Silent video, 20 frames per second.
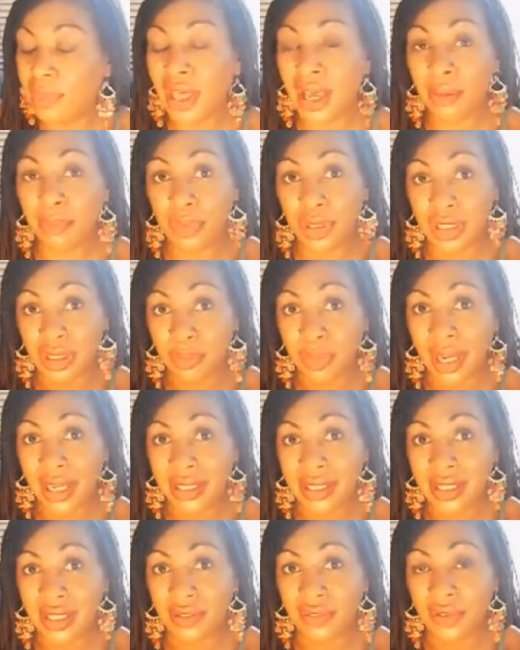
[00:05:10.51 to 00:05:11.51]
from that
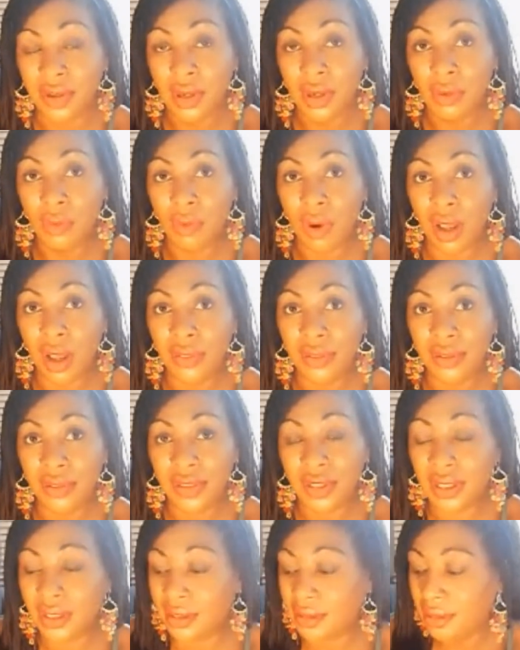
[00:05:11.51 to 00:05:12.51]
perspective
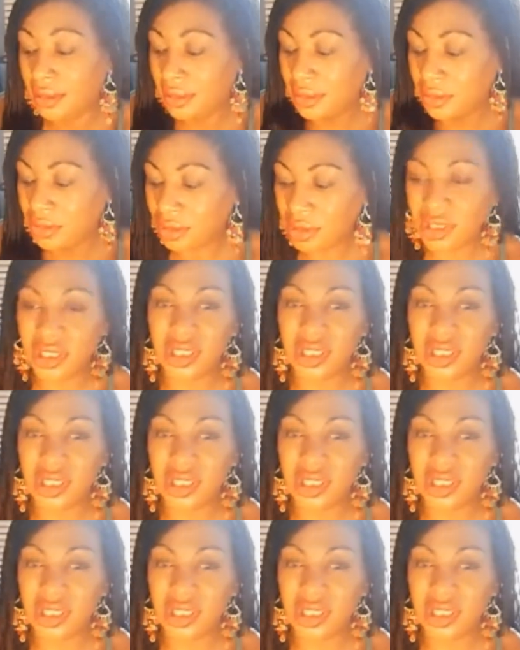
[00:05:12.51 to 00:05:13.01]
rather than